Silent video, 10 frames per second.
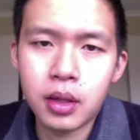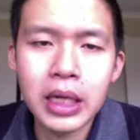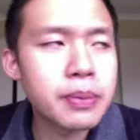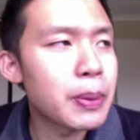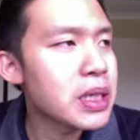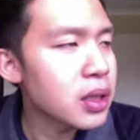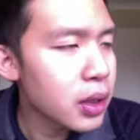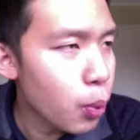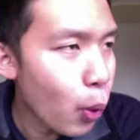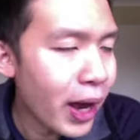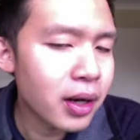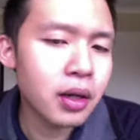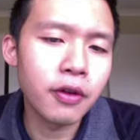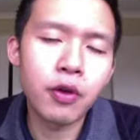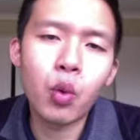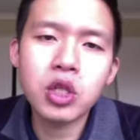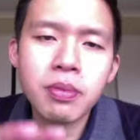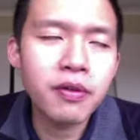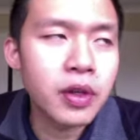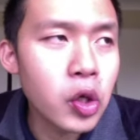And especially when, if you
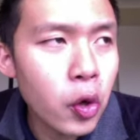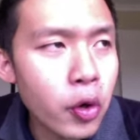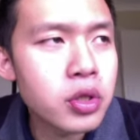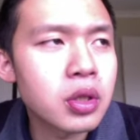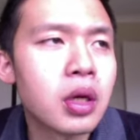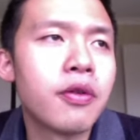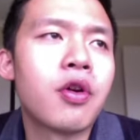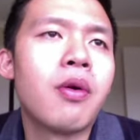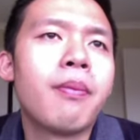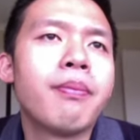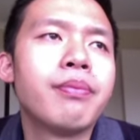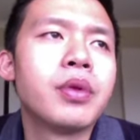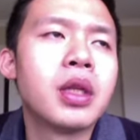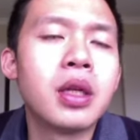watch my videos from